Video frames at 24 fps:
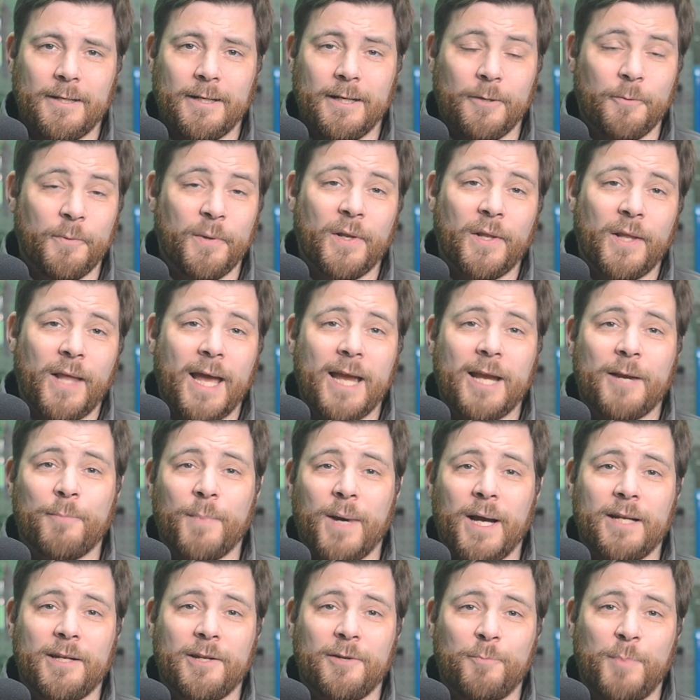Now, when
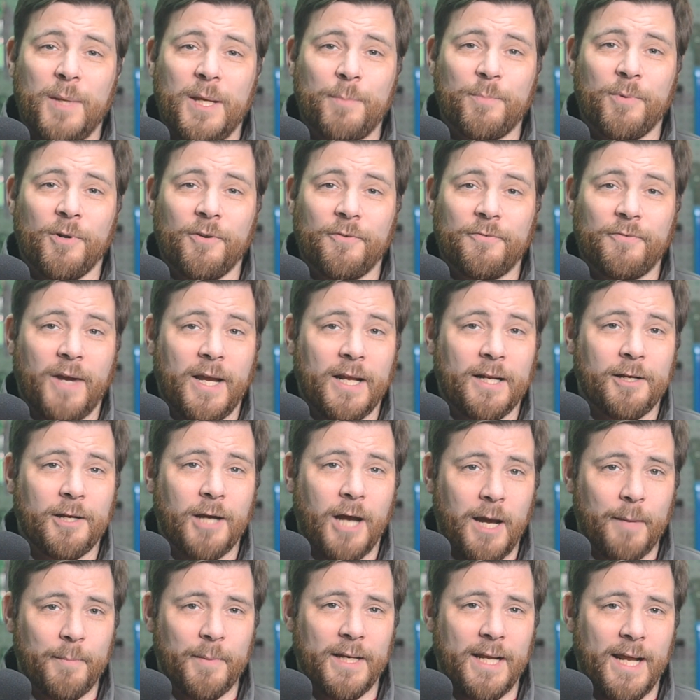like-minded people find
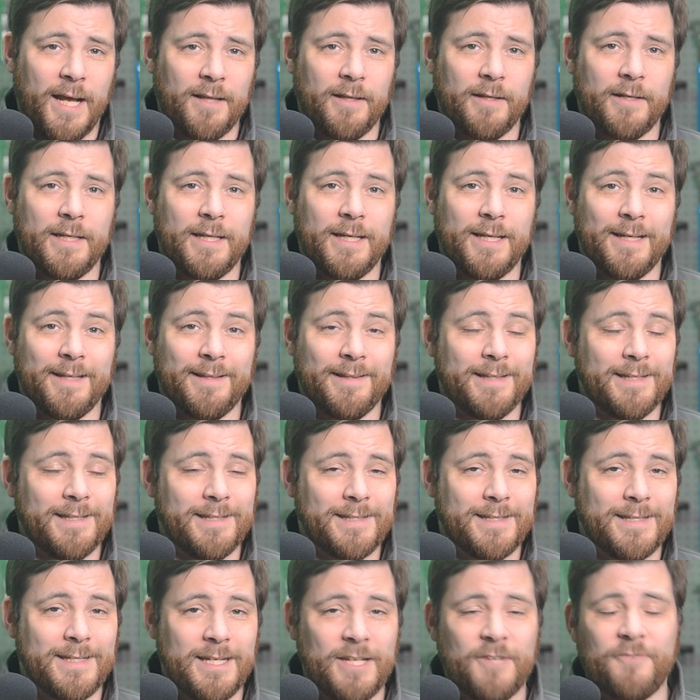commonality in
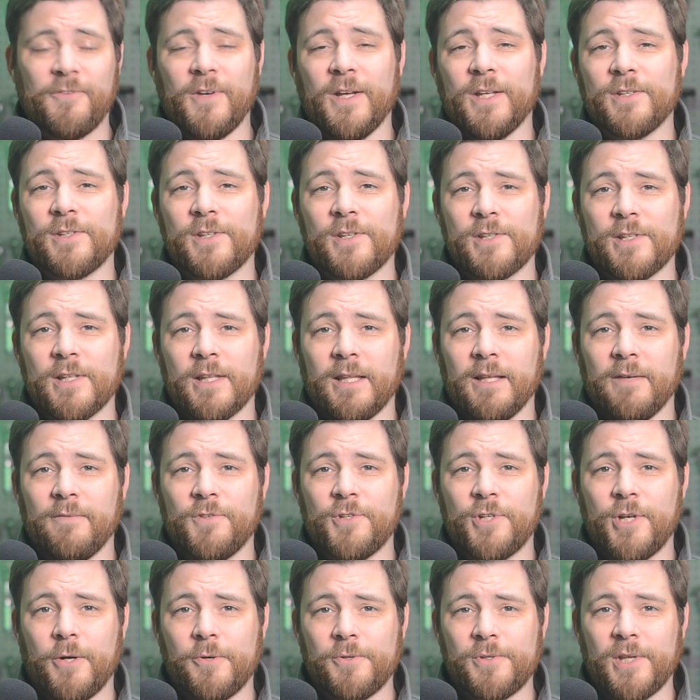these defenses that they've
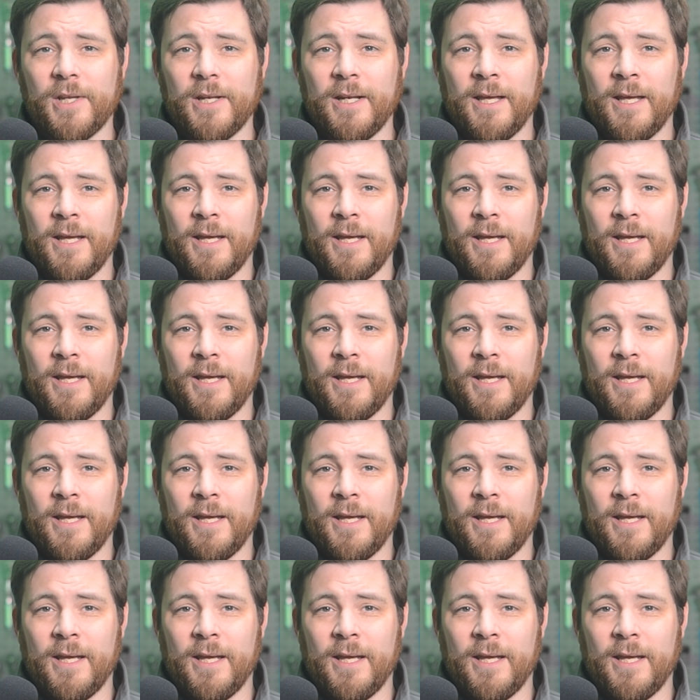chosen,